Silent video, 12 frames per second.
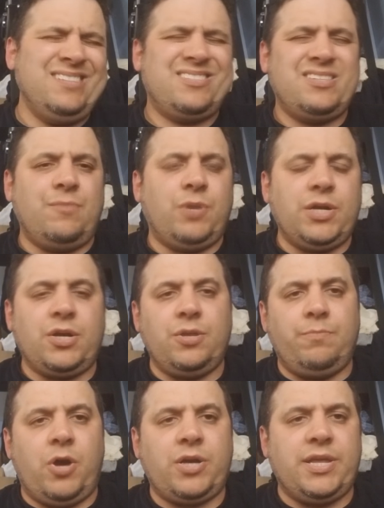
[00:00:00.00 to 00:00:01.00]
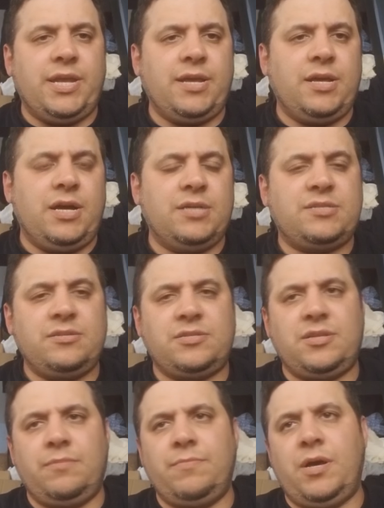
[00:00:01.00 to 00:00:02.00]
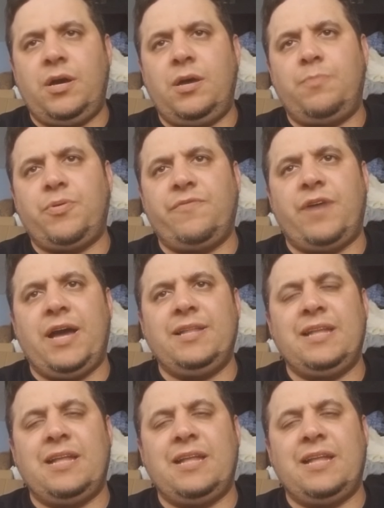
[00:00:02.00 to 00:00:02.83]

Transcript: somewhat a good marketing uh, system uh, provide.